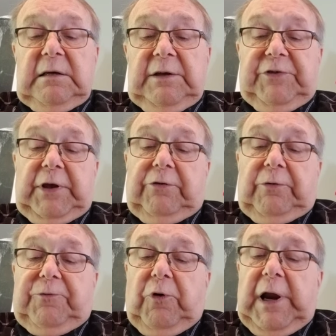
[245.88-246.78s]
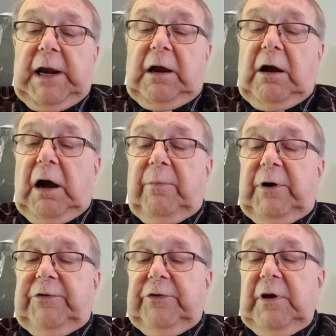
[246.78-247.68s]
a center of trade and
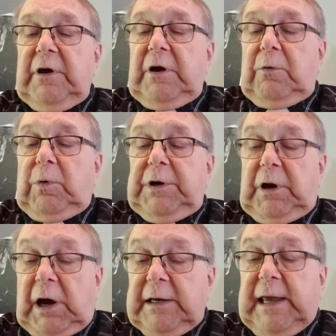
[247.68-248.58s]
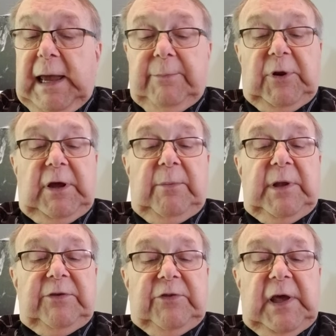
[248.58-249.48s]
commerce, when God came to him
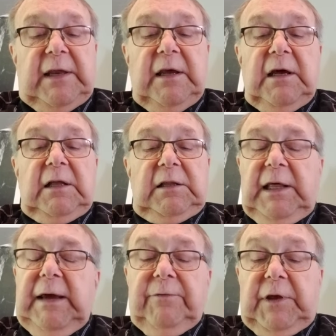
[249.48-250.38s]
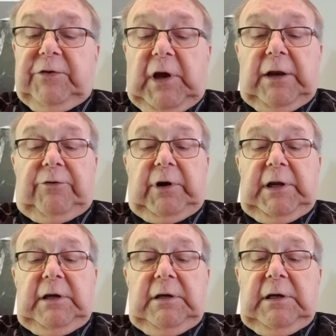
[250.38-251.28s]
and said, "Leave this
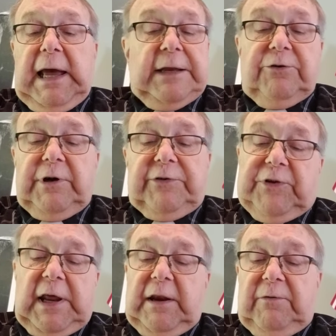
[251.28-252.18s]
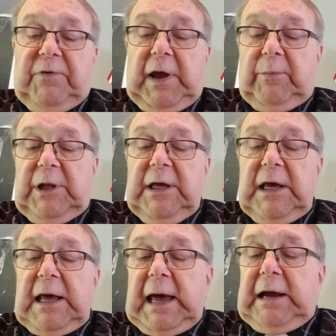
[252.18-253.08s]
country and your extended family
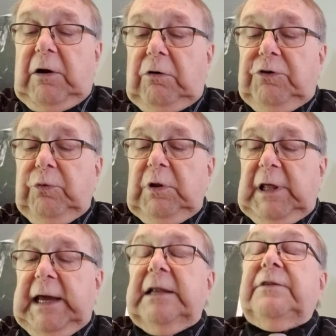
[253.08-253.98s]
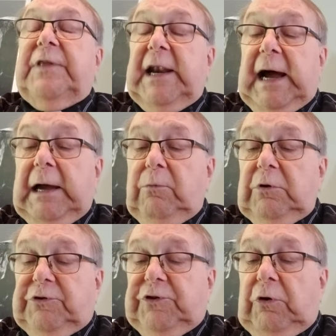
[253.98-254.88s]
and go to a land that I
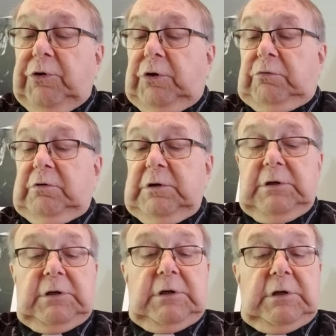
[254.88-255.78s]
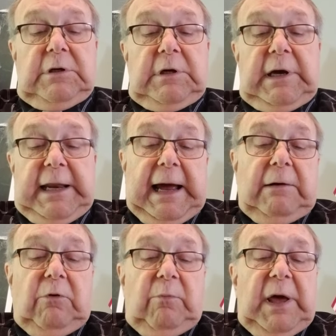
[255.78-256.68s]
will show you, and I
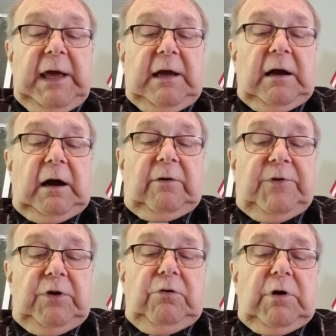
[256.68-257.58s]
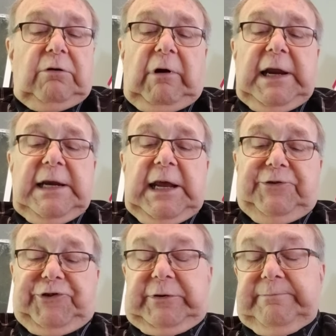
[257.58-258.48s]
will make of you a great
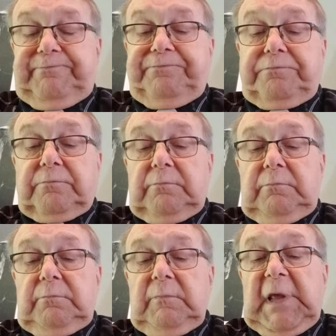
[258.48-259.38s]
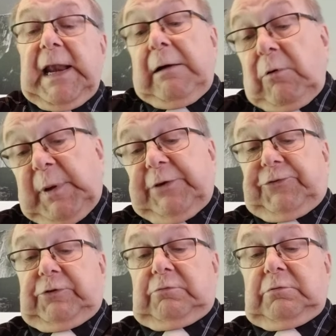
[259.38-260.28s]
nation, and I will bless you.